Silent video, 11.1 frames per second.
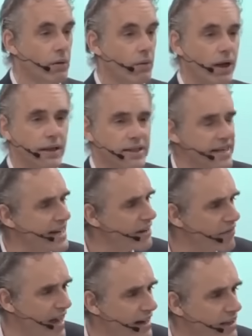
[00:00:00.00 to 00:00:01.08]
Well, is any
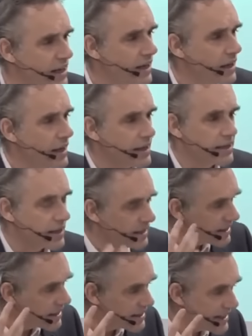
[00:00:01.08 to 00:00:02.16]
of that,
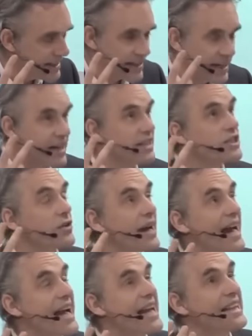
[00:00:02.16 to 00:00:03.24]
is there
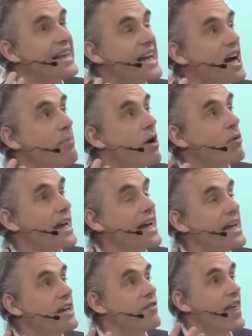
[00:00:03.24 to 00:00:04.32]
anything about
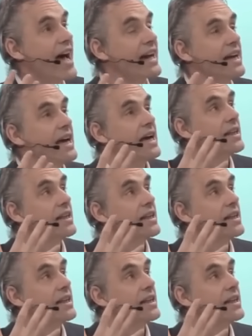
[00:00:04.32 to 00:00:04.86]
any of that